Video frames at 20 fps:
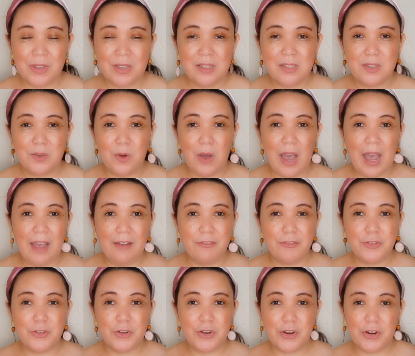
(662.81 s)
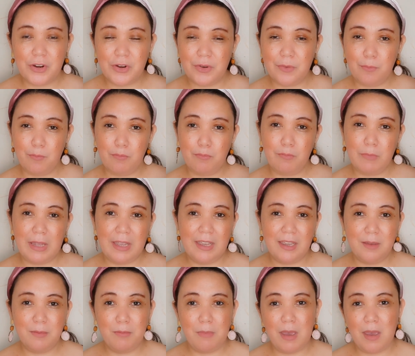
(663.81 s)
So after
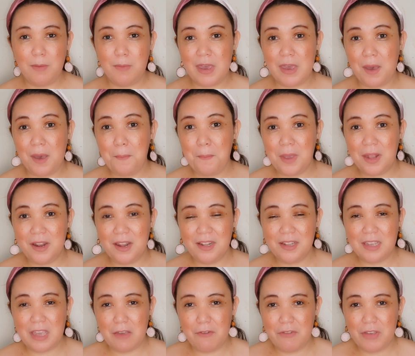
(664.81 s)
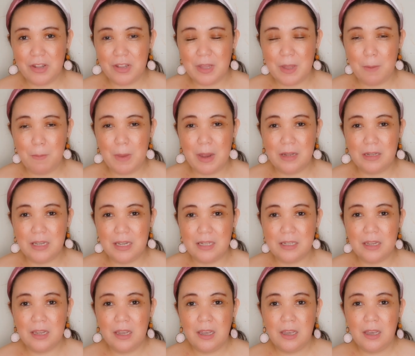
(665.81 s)
like maybe a minute, give it a minute,